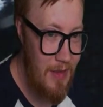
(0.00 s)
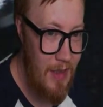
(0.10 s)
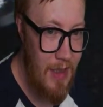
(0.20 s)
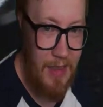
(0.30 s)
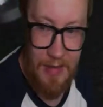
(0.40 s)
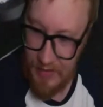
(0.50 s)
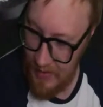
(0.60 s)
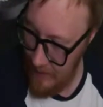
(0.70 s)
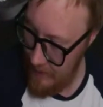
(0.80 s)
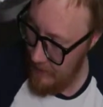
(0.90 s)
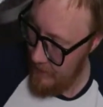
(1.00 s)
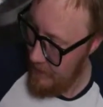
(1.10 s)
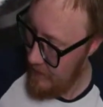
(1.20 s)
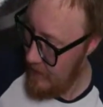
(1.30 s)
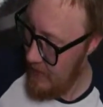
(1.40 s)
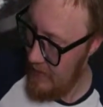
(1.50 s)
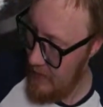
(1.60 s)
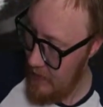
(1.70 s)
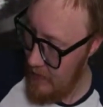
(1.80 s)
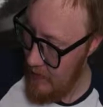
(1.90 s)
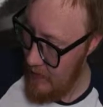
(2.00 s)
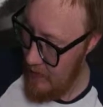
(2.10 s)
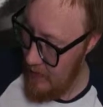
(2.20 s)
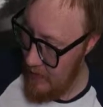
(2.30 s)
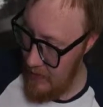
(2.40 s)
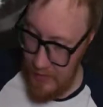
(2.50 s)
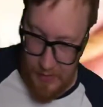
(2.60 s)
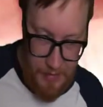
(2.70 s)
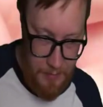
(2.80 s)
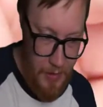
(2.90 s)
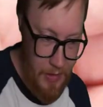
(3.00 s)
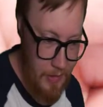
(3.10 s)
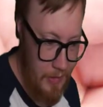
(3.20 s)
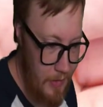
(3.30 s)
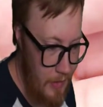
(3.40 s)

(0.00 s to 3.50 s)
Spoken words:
and these are Guild Ball.